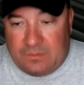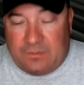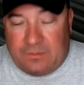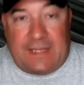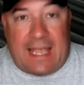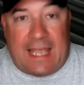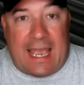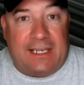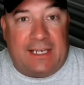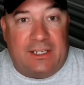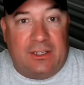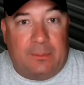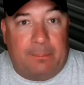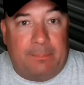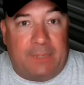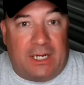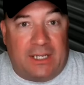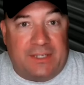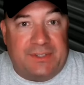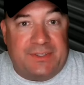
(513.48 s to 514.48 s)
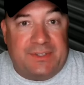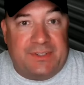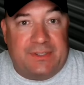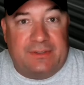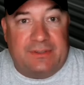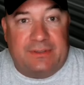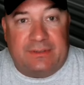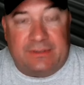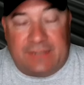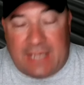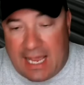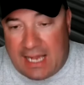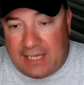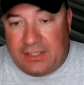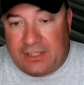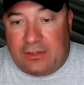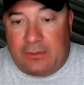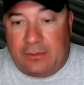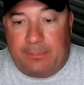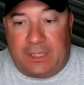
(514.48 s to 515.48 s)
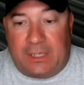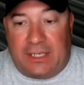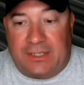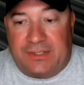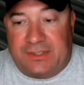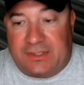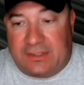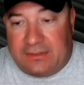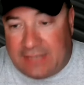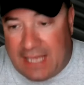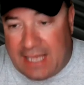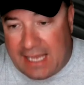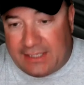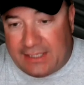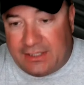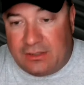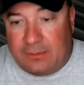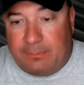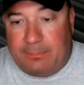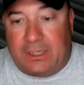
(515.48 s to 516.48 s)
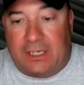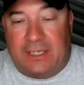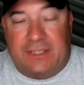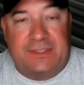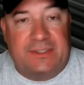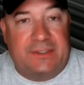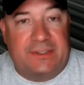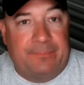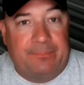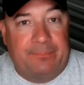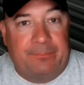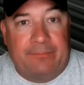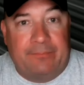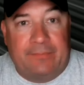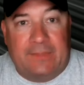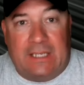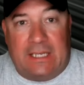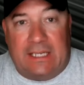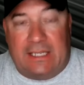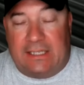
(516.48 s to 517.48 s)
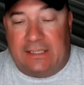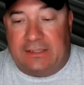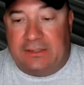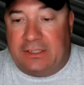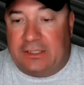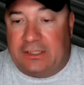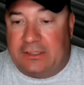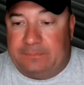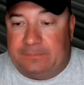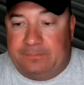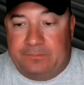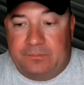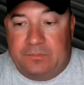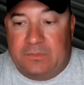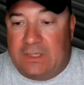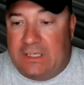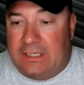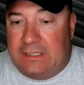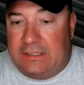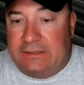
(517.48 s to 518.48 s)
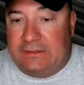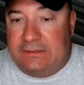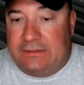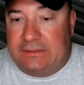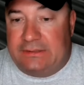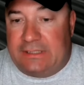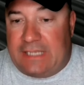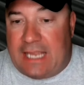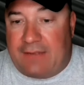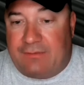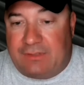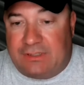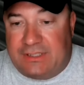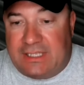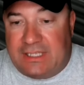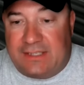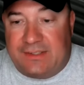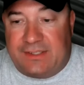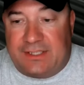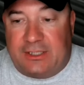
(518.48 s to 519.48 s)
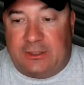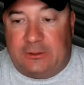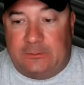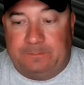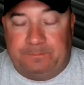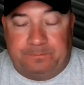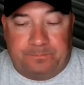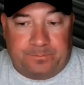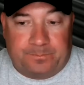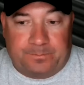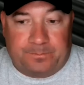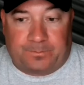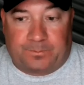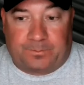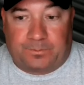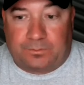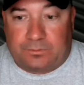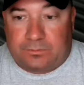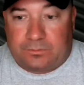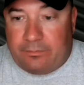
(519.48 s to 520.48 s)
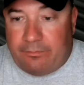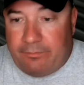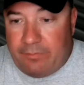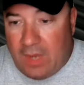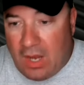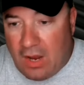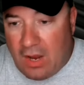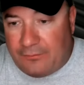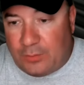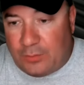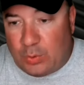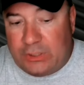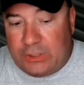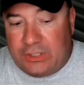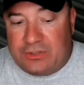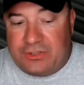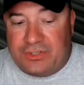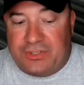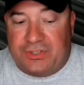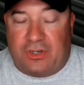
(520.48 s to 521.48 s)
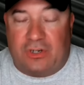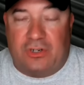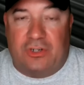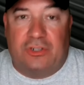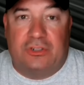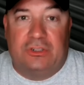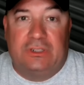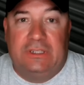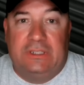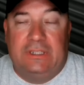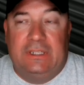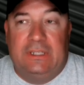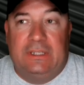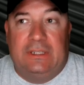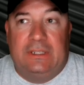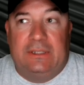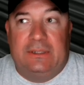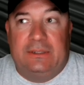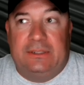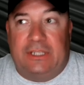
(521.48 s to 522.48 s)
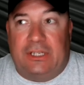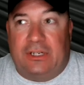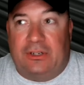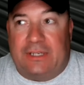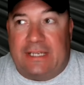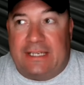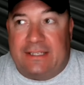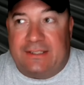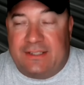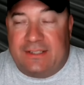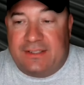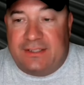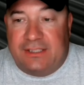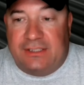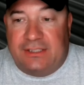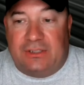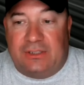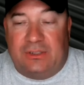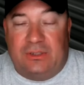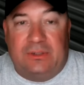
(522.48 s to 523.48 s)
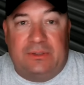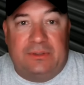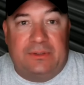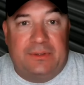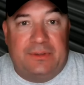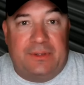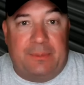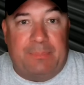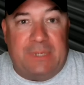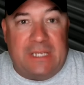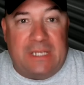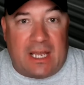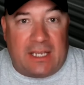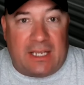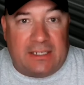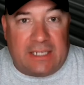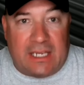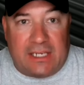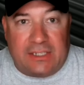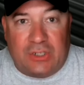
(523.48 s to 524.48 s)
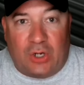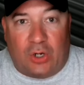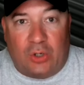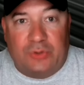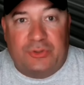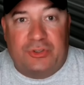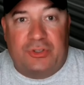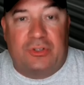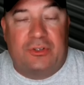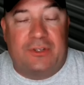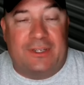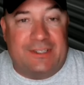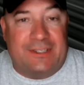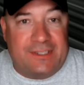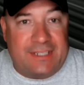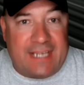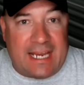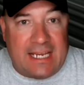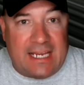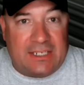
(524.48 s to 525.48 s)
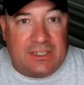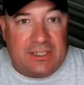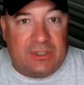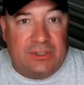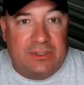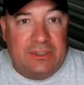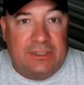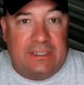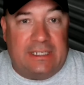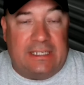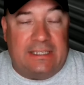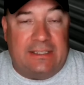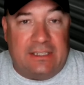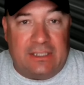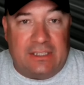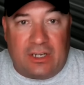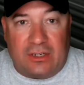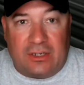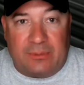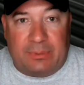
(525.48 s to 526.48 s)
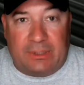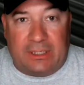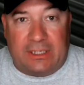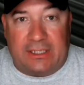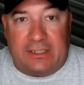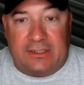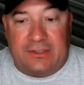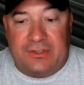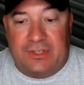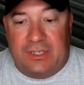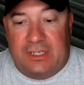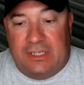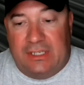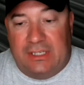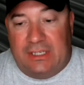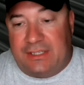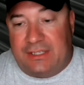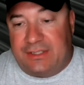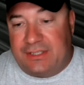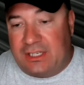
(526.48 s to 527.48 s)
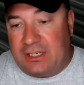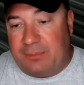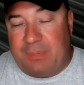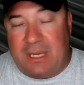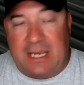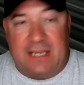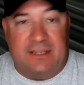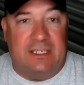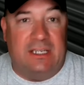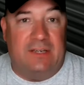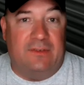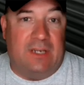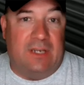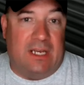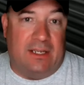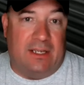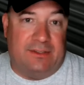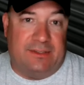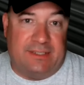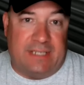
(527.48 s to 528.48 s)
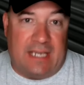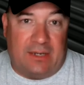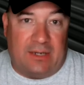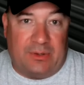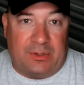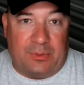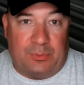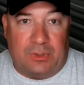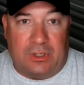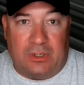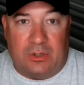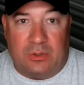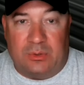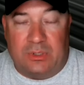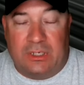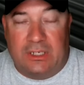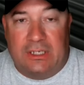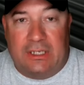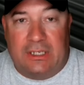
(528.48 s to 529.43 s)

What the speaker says: Natty or bust. Natty or bust, Natty or bust. And having Denzel, 4-year starter, you know, instill the BIA culture, the standard in the young players is going to pay dividends down the road